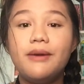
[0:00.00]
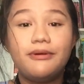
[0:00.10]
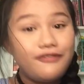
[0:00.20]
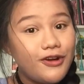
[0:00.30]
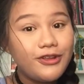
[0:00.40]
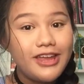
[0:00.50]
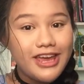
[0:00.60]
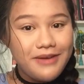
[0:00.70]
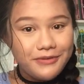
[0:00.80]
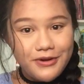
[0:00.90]
But for today,
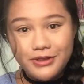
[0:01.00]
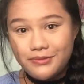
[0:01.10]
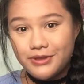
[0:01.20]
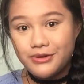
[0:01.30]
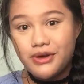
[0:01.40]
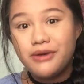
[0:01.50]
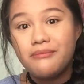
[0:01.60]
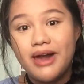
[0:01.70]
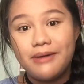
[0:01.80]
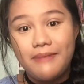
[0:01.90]
I'm going to be doing
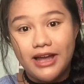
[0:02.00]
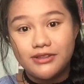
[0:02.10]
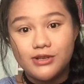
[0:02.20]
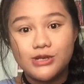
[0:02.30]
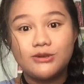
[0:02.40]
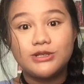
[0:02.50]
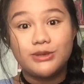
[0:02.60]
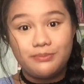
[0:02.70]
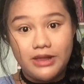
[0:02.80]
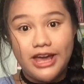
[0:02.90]
my back to school
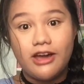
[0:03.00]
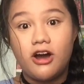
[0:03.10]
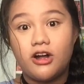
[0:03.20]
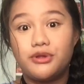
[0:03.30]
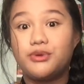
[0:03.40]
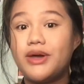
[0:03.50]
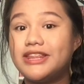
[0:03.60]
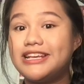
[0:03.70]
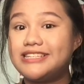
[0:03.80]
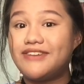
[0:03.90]
supply haul
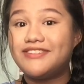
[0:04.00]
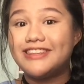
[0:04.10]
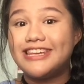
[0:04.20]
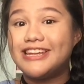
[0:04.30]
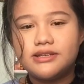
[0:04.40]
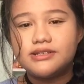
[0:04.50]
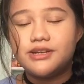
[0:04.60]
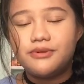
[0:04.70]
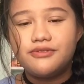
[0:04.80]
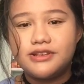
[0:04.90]
2017.
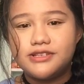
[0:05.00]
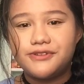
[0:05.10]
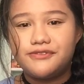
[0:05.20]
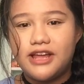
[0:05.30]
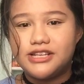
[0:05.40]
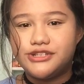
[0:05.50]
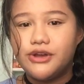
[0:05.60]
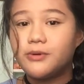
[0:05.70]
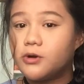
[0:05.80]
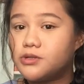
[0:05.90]
Some of the stuff last
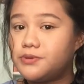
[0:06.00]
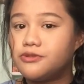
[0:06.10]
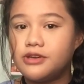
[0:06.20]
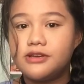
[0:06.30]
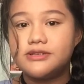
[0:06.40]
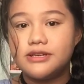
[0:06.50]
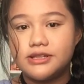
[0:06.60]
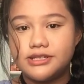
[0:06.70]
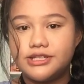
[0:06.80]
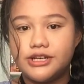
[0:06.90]
year I'm going to be reusing
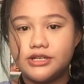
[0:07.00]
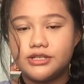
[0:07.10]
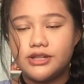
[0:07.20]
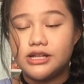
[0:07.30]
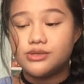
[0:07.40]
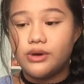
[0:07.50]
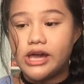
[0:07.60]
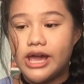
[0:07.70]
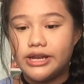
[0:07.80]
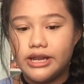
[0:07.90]
this year, so that's why
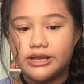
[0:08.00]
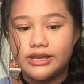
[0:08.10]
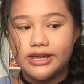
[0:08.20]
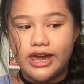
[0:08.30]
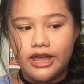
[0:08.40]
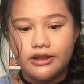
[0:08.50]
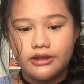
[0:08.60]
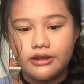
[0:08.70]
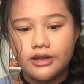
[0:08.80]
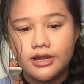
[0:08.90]
I didn't get
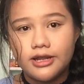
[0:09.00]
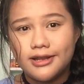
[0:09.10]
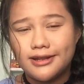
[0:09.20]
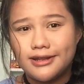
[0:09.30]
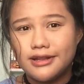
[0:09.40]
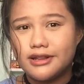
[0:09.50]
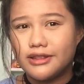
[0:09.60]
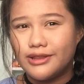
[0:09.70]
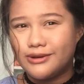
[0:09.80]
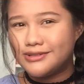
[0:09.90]

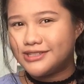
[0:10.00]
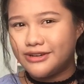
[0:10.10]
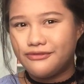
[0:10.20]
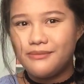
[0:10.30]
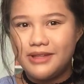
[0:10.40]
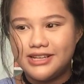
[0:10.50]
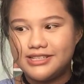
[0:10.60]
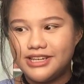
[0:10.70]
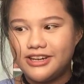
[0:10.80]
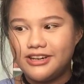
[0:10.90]
those stuff from
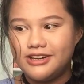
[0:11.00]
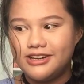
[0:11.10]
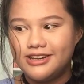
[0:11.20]
last year.